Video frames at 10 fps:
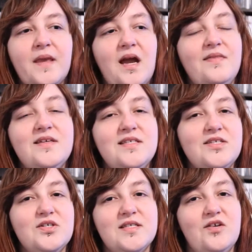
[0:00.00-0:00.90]
And this
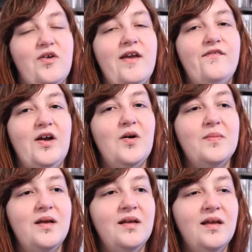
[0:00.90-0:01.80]
is just a great
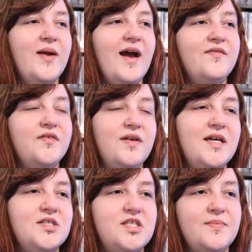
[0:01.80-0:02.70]
film. We have the
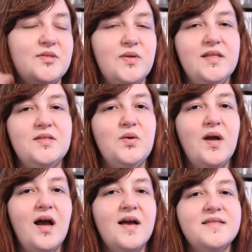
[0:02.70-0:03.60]
relationship between the two
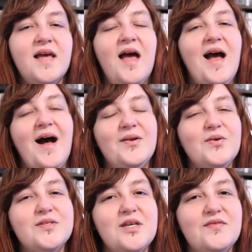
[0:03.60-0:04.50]
guys, and
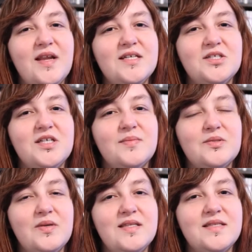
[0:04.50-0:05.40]
also the relationship
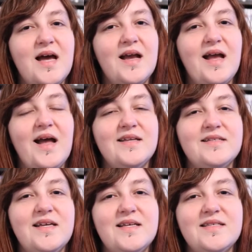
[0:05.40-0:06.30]
between Zach
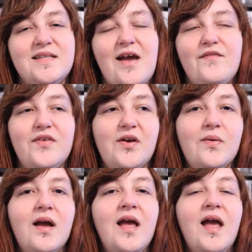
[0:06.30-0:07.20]
and his
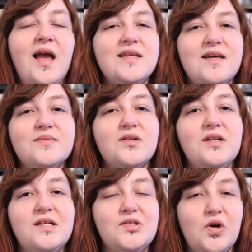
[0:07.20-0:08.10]
nephew is
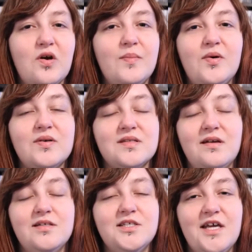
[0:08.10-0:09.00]
absolutely adorable, so
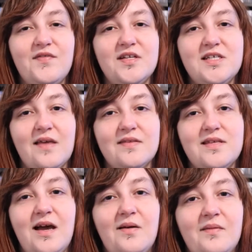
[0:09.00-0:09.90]
you should definitely check this
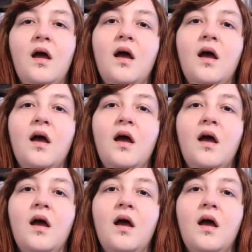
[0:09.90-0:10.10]
out.